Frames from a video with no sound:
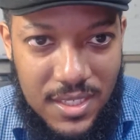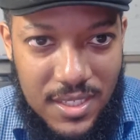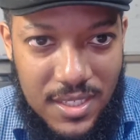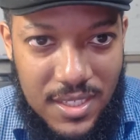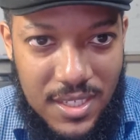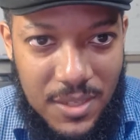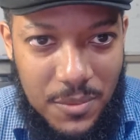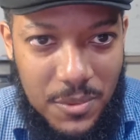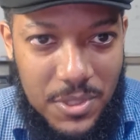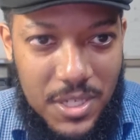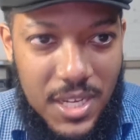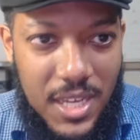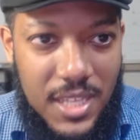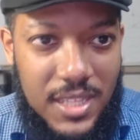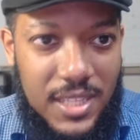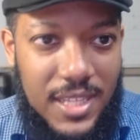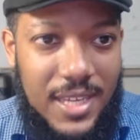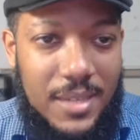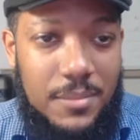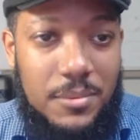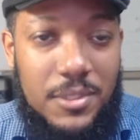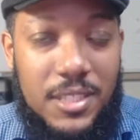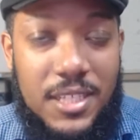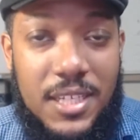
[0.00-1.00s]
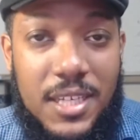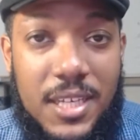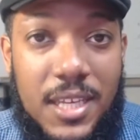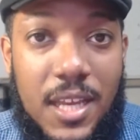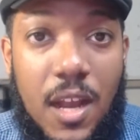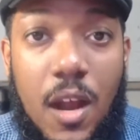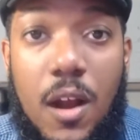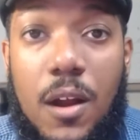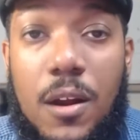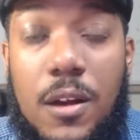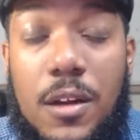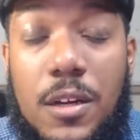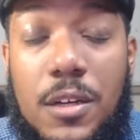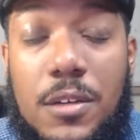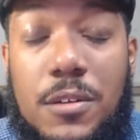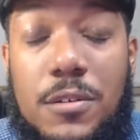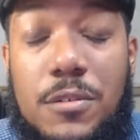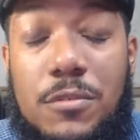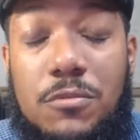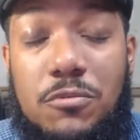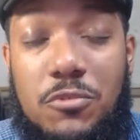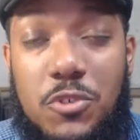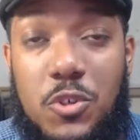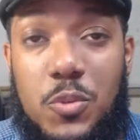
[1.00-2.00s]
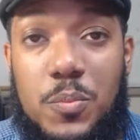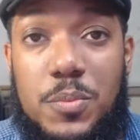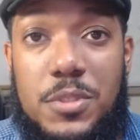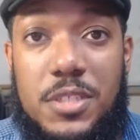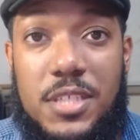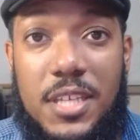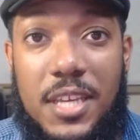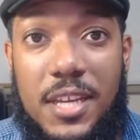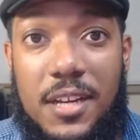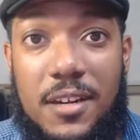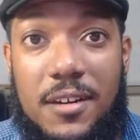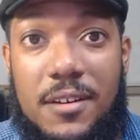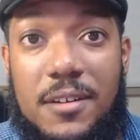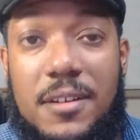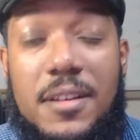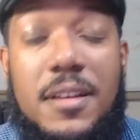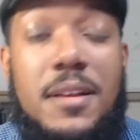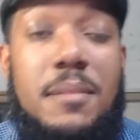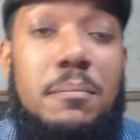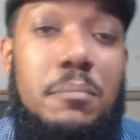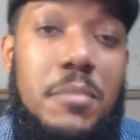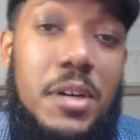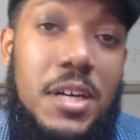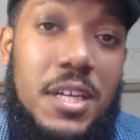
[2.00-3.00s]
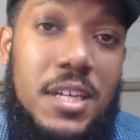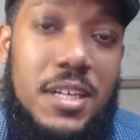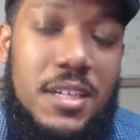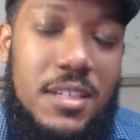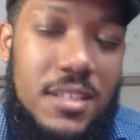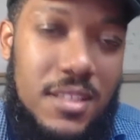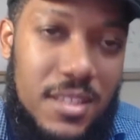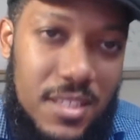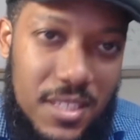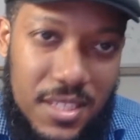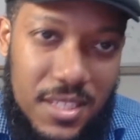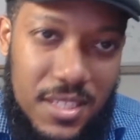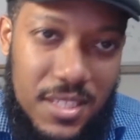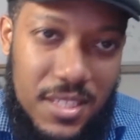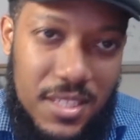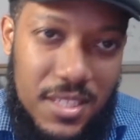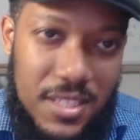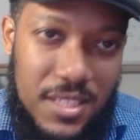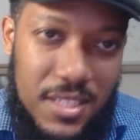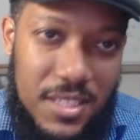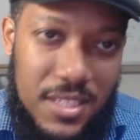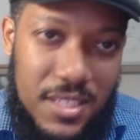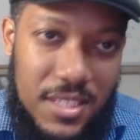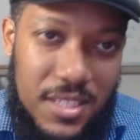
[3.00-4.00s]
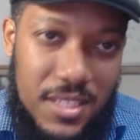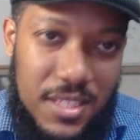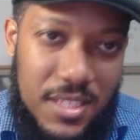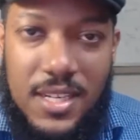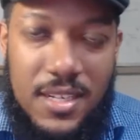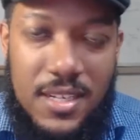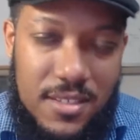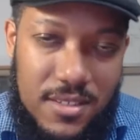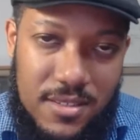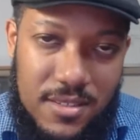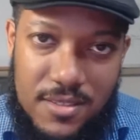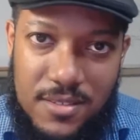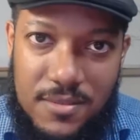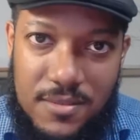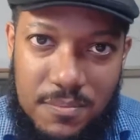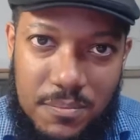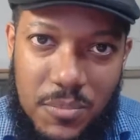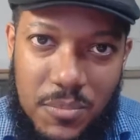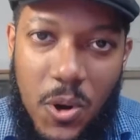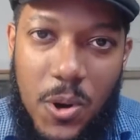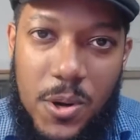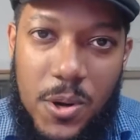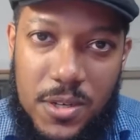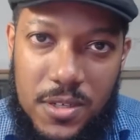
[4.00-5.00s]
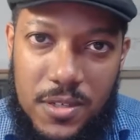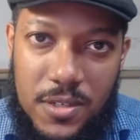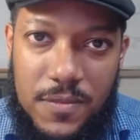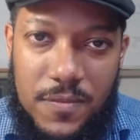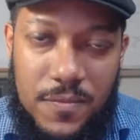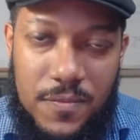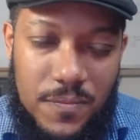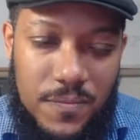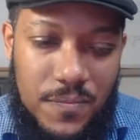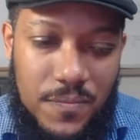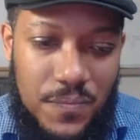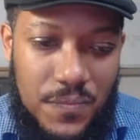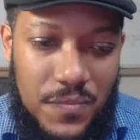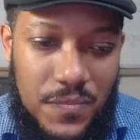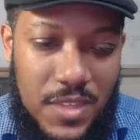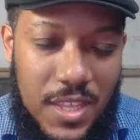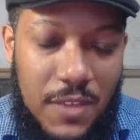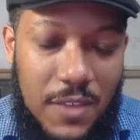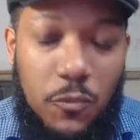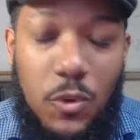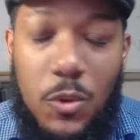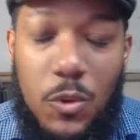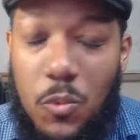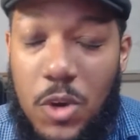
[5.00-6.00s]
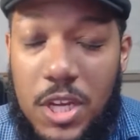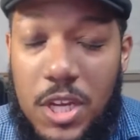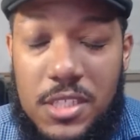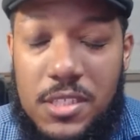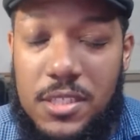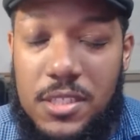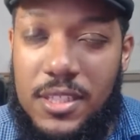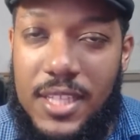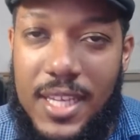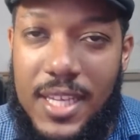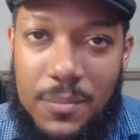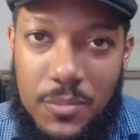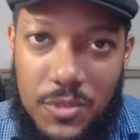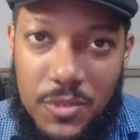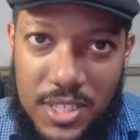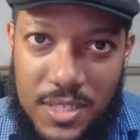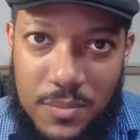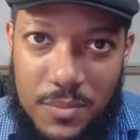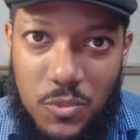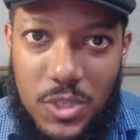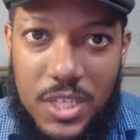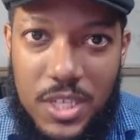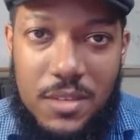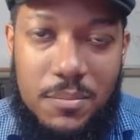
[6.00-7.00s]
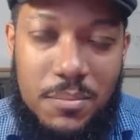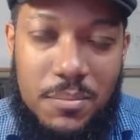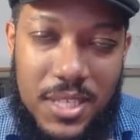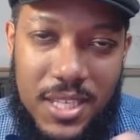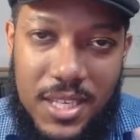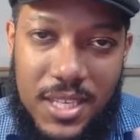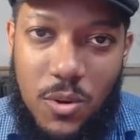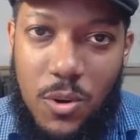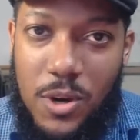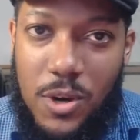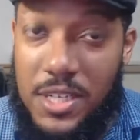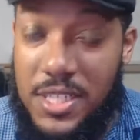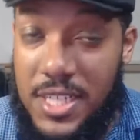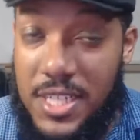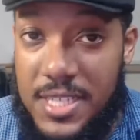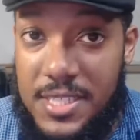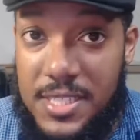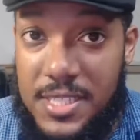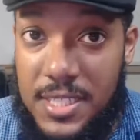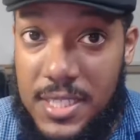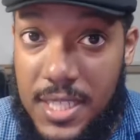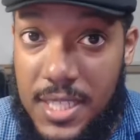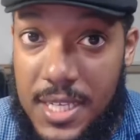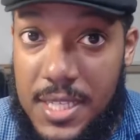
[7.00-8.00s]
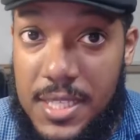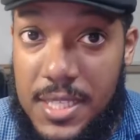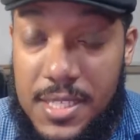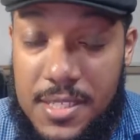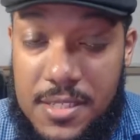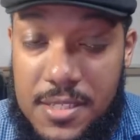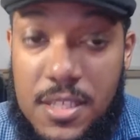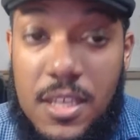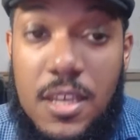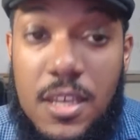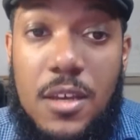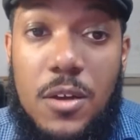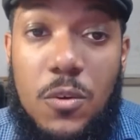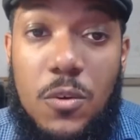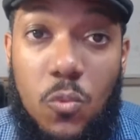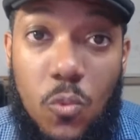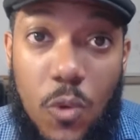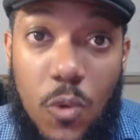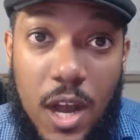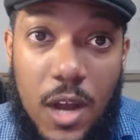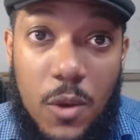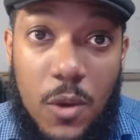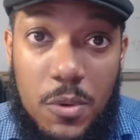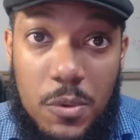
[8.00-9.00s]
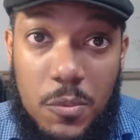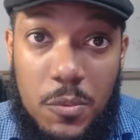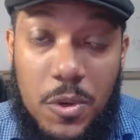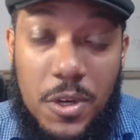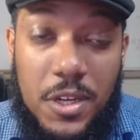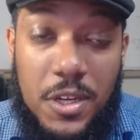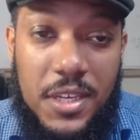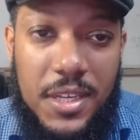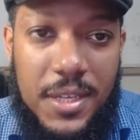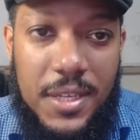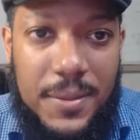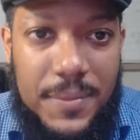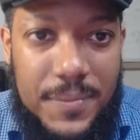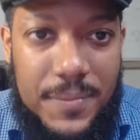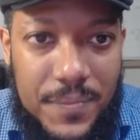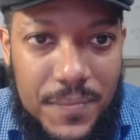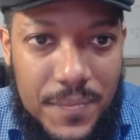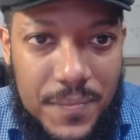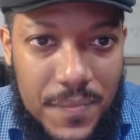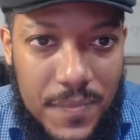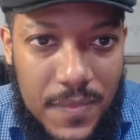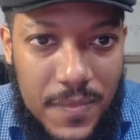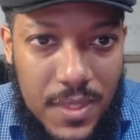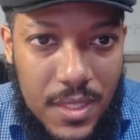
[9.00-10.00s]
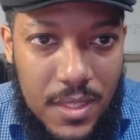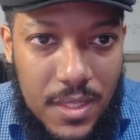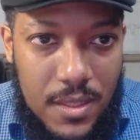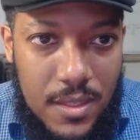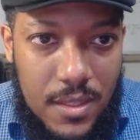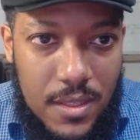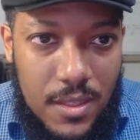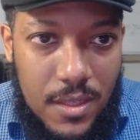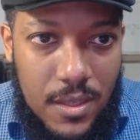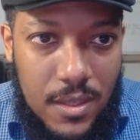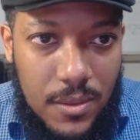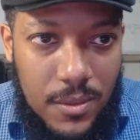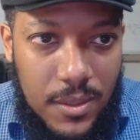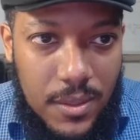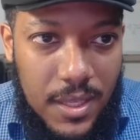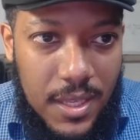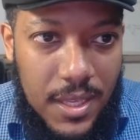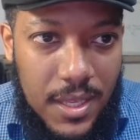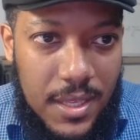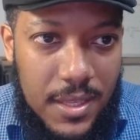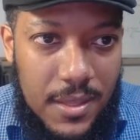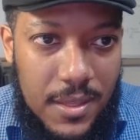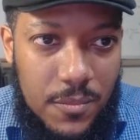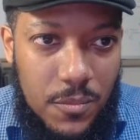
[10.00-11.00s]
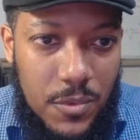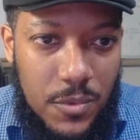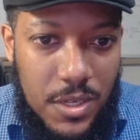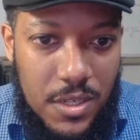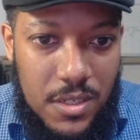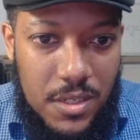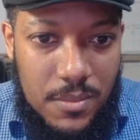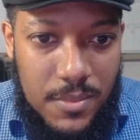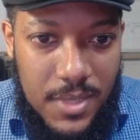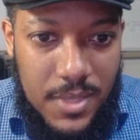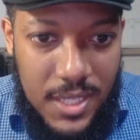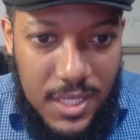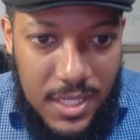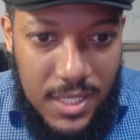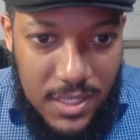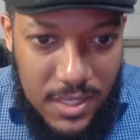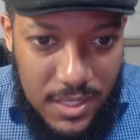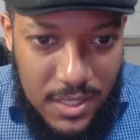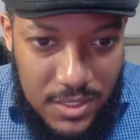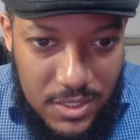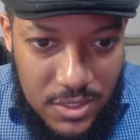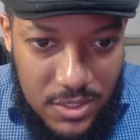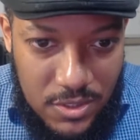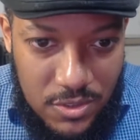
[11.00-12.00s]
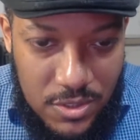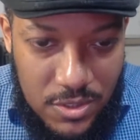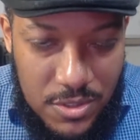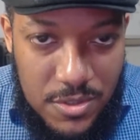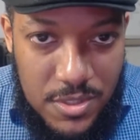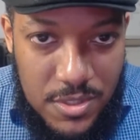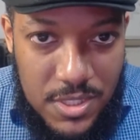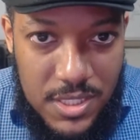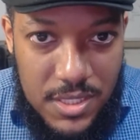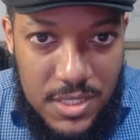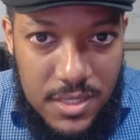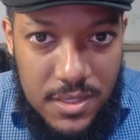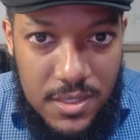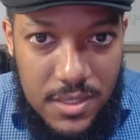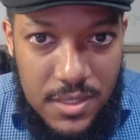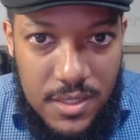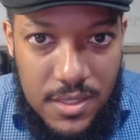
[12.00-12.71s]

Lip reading: And we're not labeling our groups here, but you can see that it's part of, if we wanted to label them, we could be organizing a lot of these while we're working. Okay, we're going to make an extrusion.